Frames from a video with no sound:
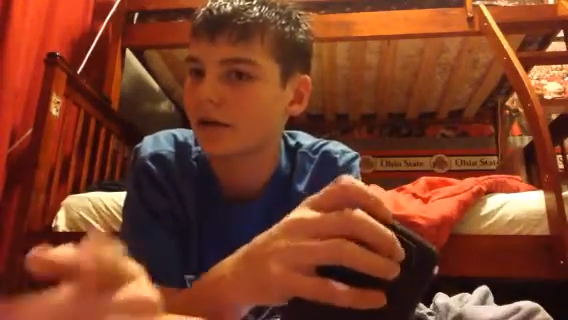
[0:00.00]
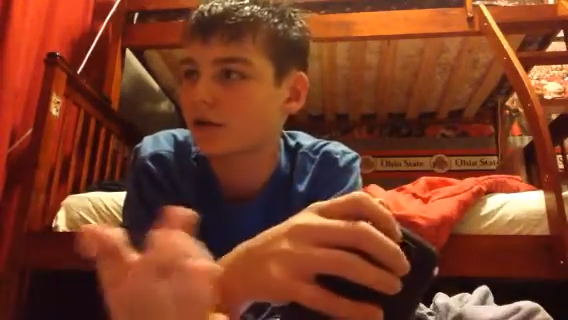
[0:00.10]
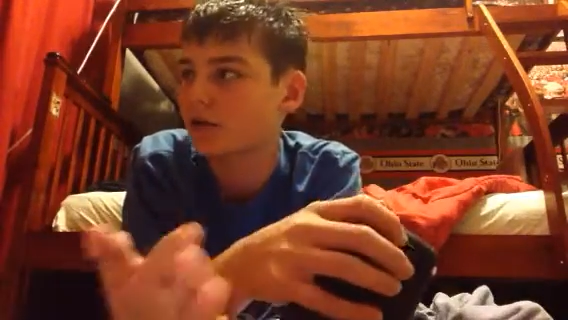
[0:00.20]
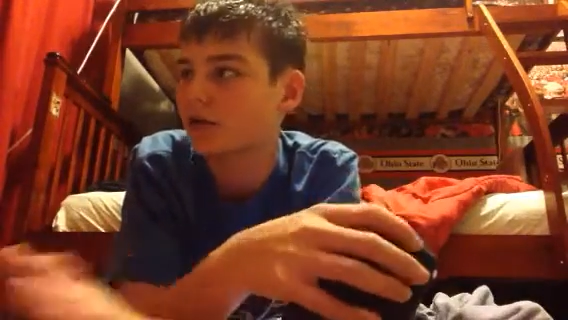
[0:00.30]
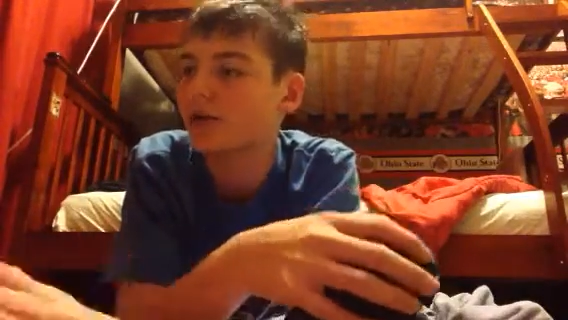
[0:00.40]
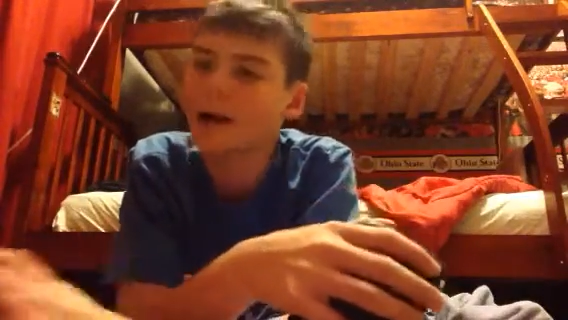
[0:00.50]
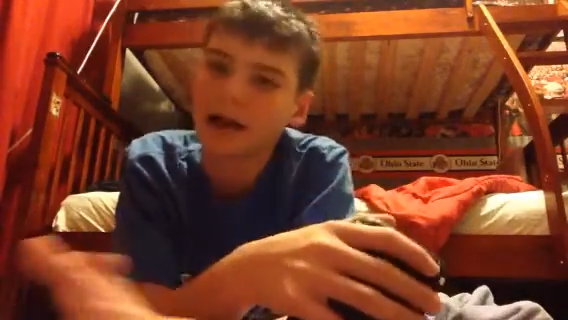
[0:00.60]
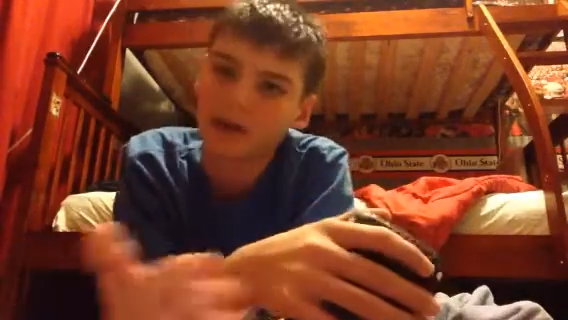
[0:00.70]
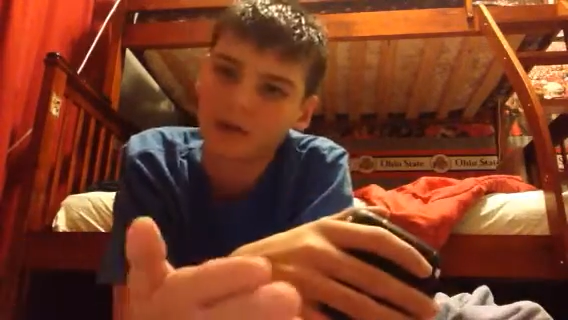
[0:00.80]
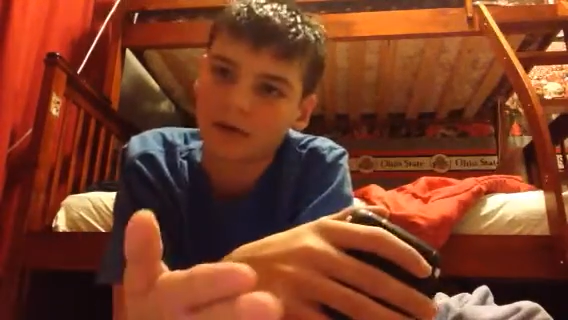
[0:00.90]
You could go
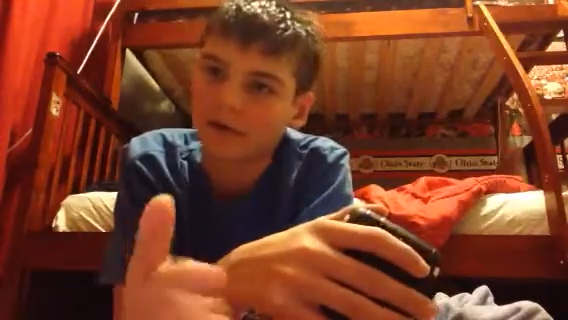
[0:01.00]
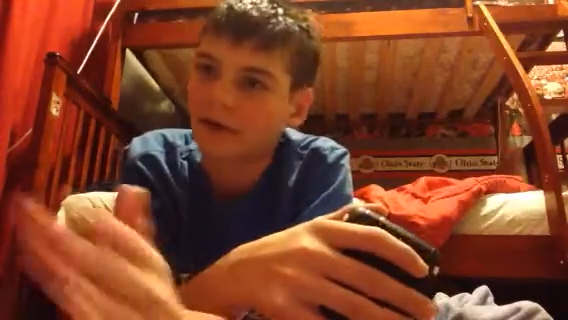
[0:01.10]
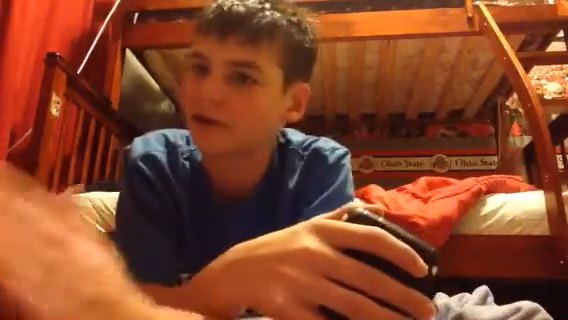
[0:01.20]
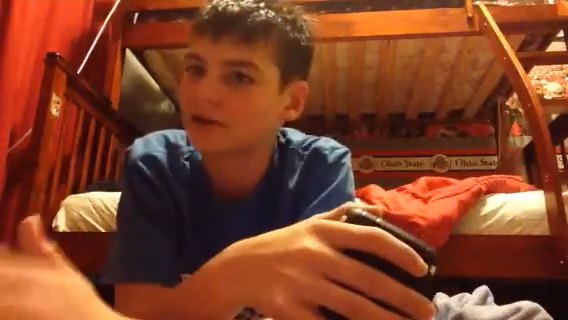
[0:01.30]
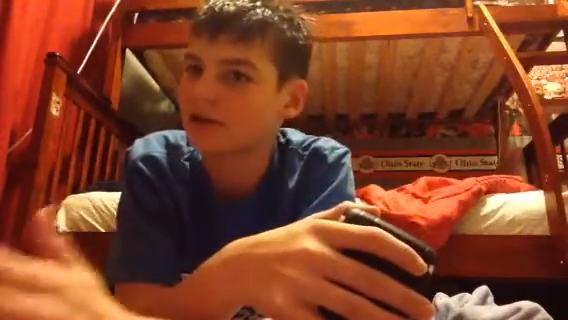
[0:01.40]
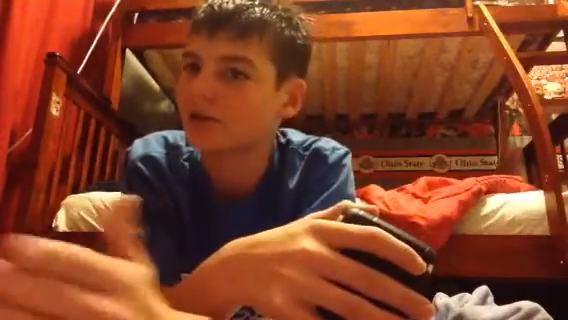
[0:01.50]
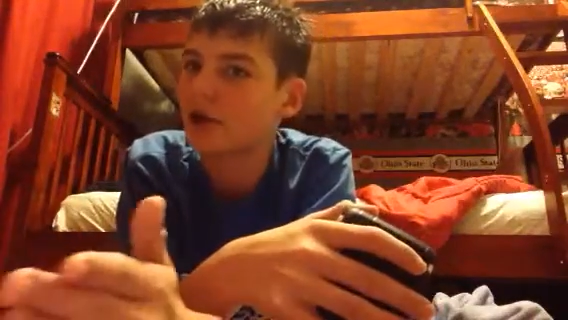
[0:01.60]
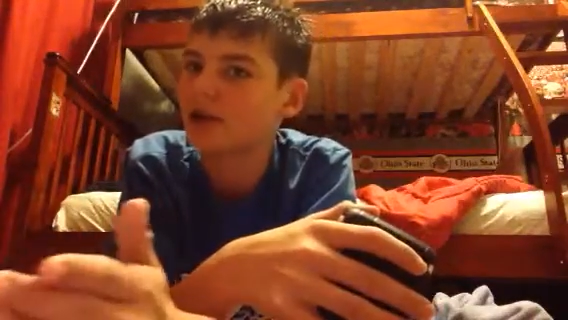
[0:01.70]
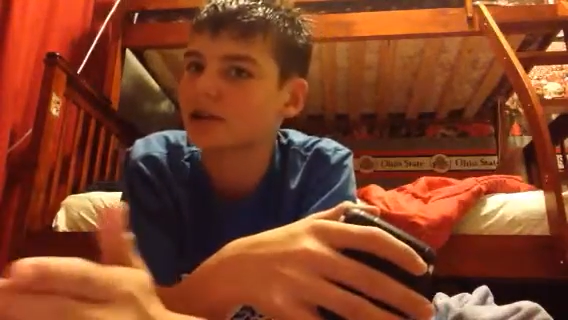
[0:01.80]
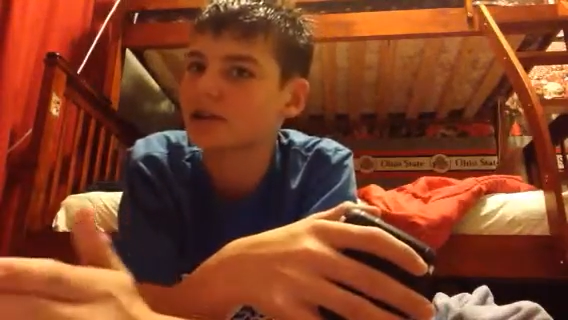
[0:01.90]
back on 25 Days of
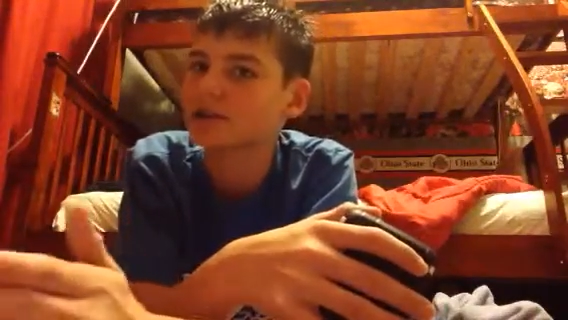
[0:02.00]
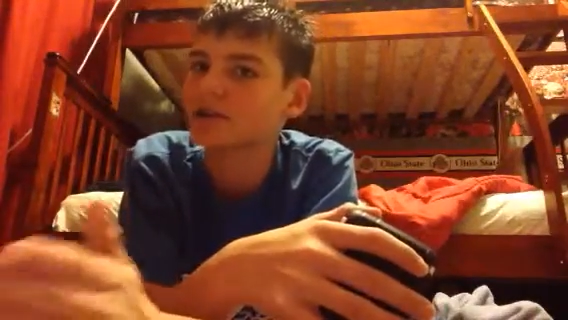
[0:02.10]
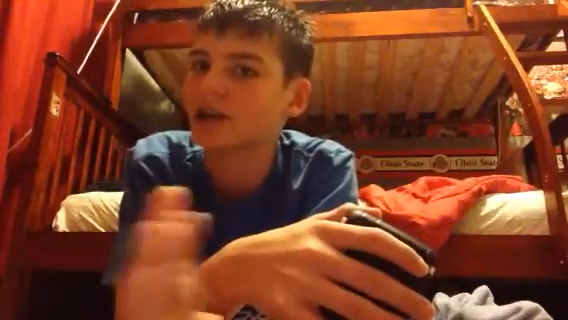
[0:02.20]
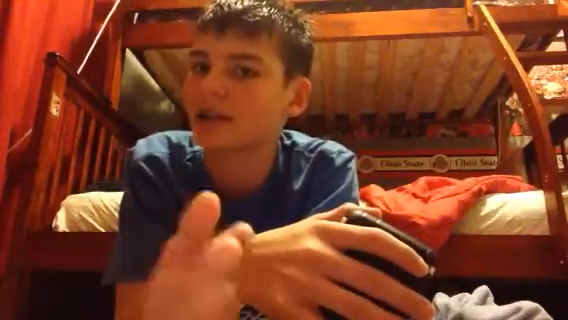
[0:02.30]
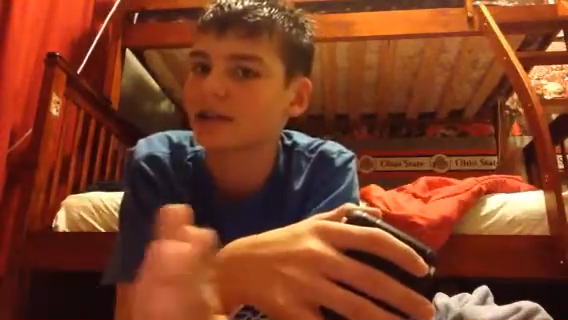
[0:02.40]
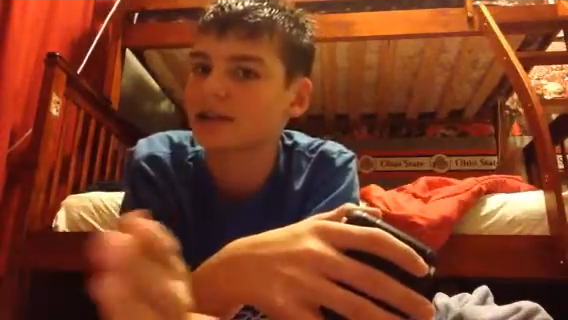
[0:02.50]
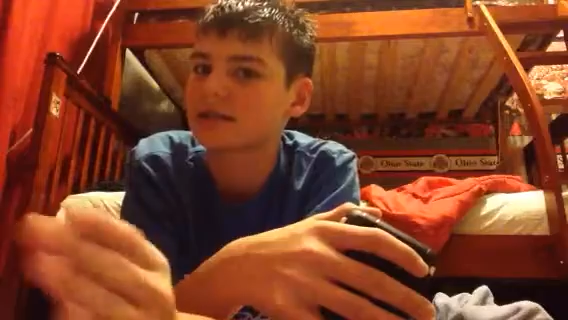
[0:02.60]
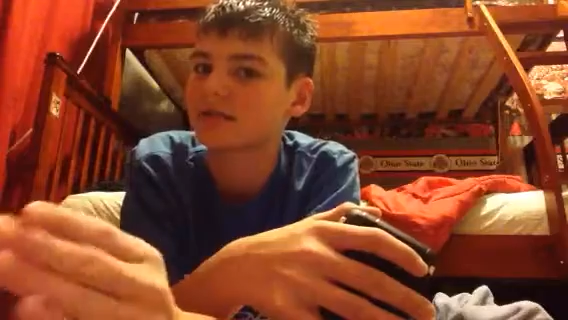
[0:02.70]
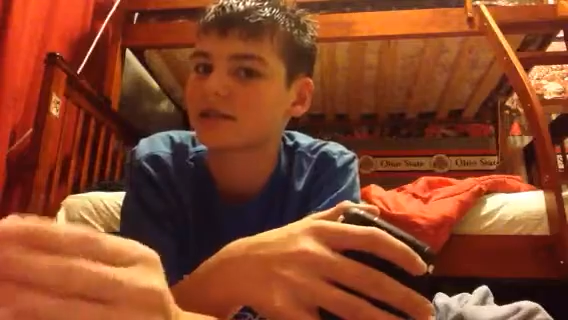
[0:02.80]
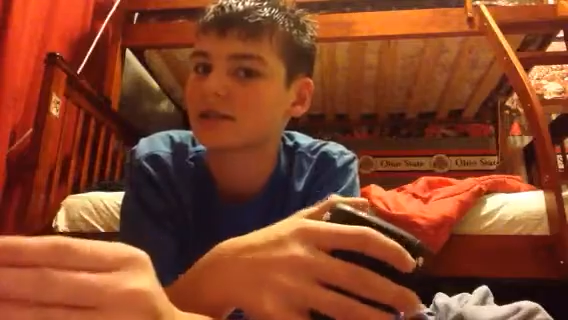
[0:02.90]
Vlogs and check day
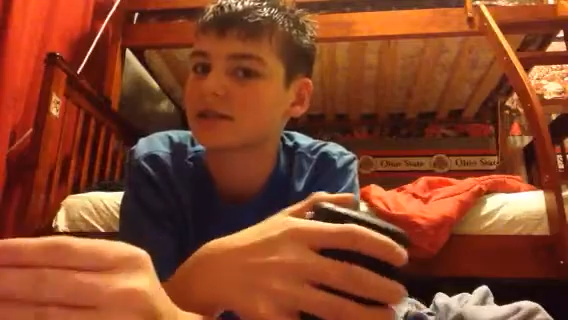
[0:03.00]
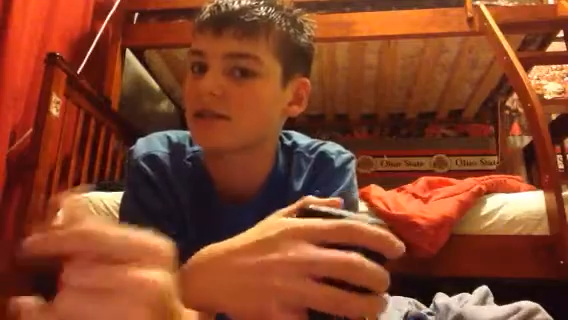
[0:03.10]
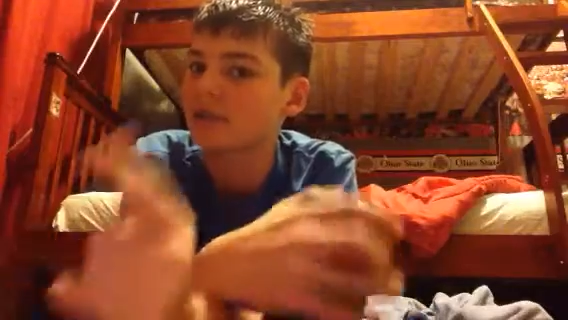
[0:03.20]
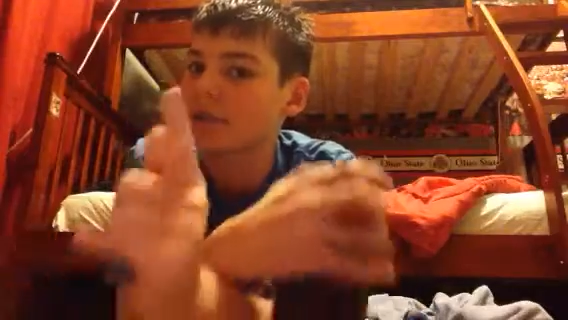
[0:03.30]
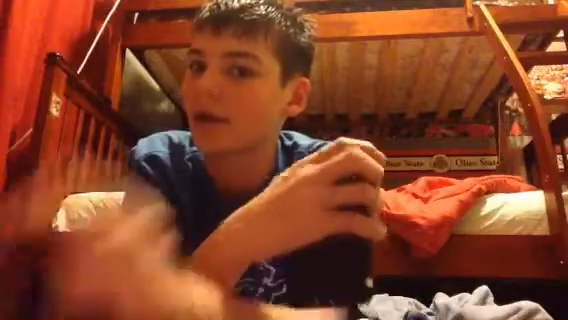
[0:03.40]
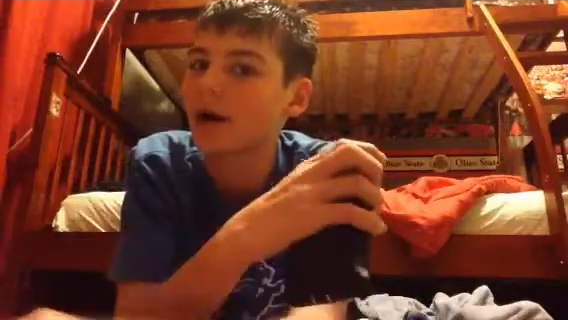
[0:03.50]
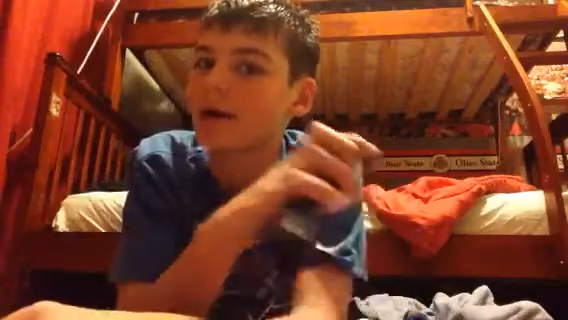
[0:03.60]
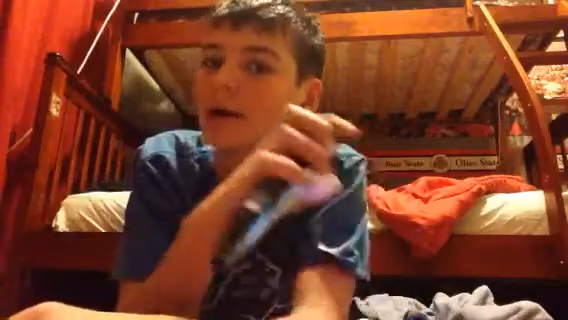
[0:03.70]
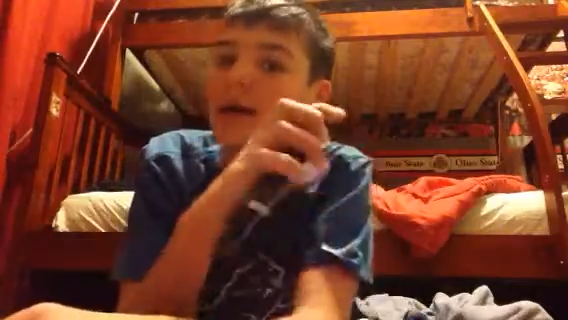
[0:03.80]
17 to see if I'm right.